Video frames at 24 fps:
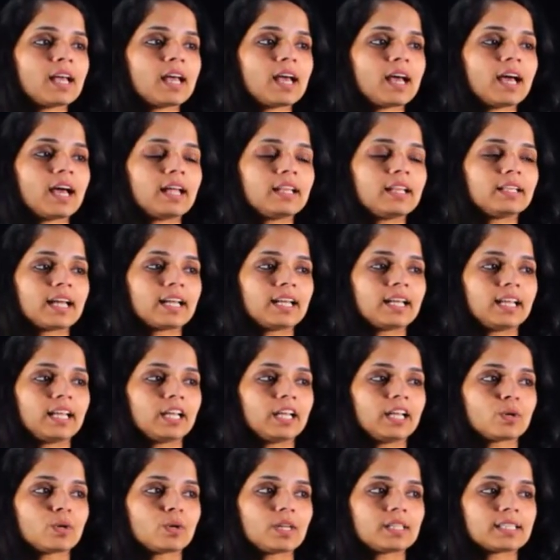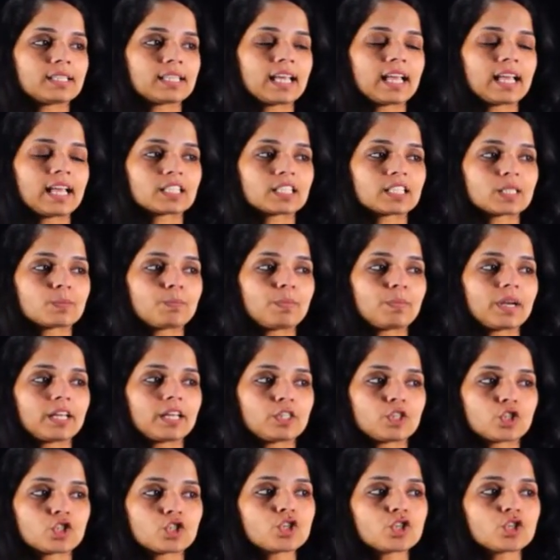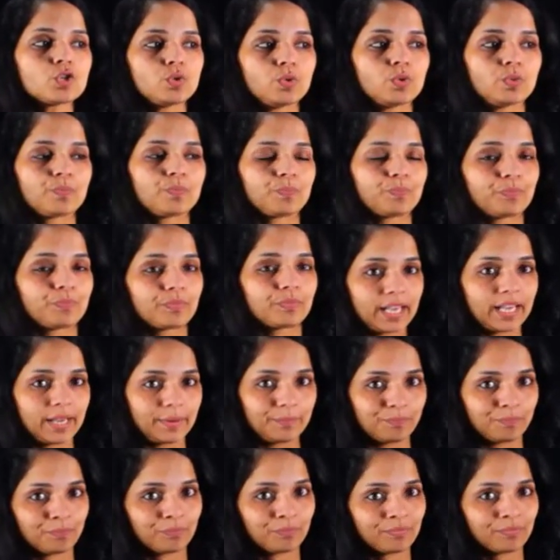and that equals x plus 2. Okay.